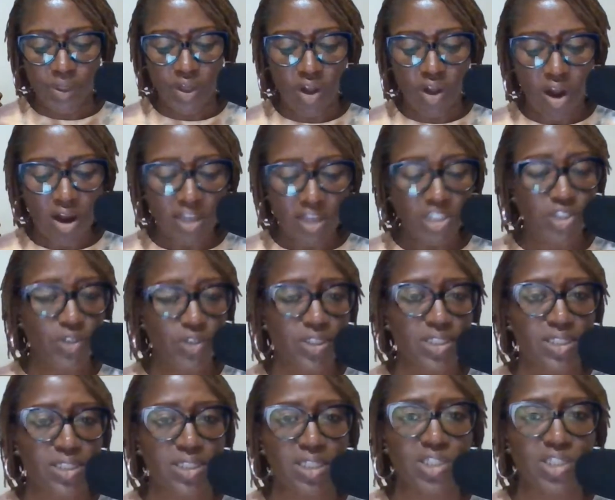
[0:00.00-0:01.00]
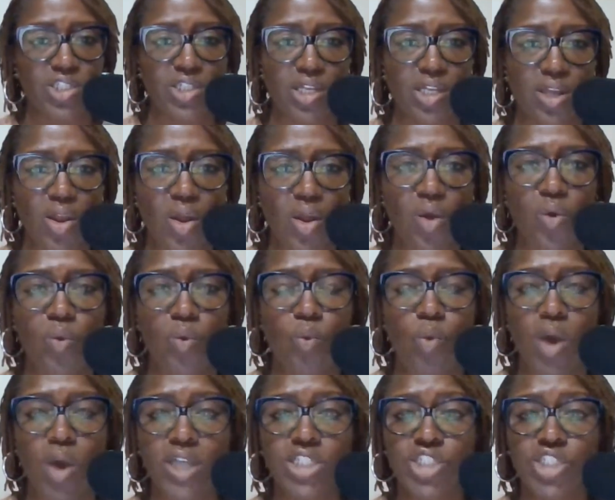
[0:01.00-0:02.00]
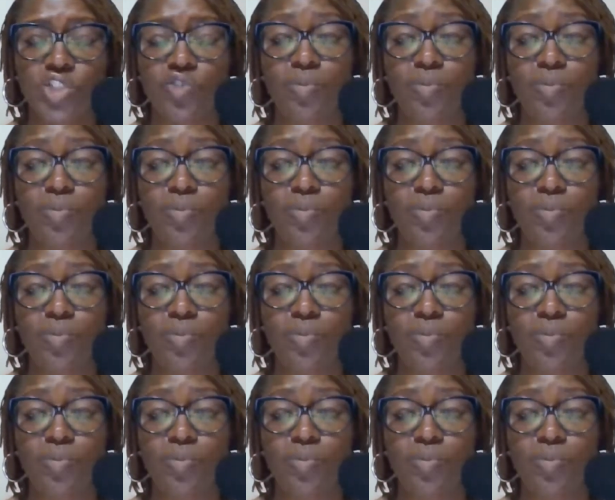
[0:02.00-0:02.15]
guard your decision. Once